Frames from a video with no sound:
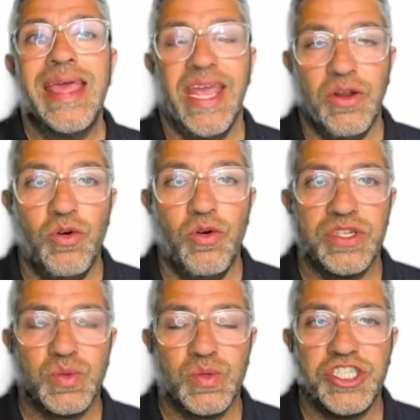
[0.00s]
in order
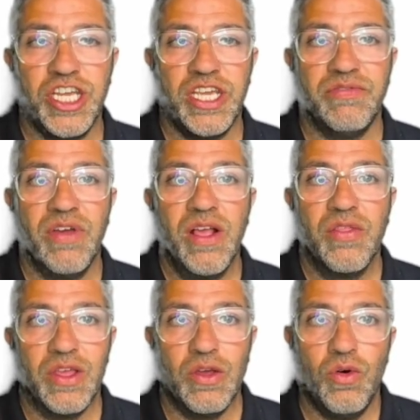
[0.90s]
to achieve
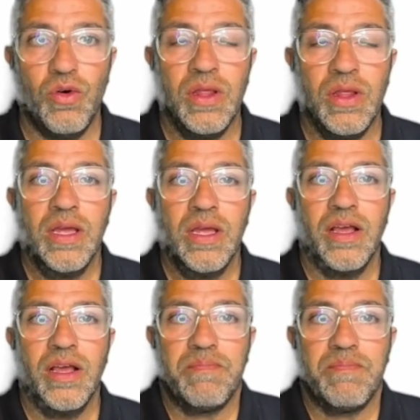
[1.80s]
the
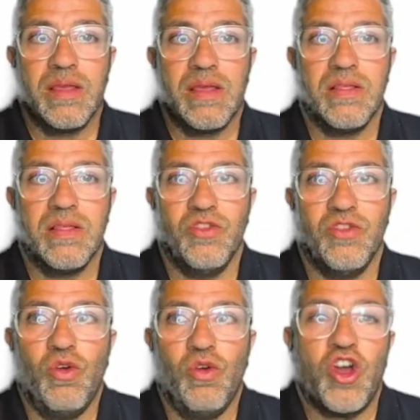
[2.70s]

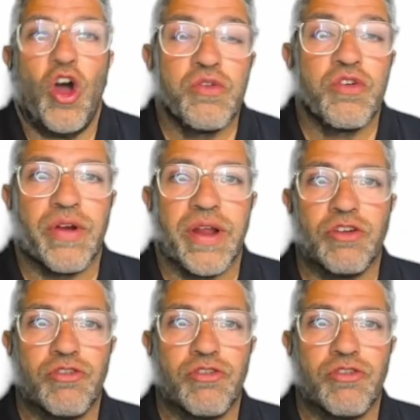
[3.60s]
all-conquering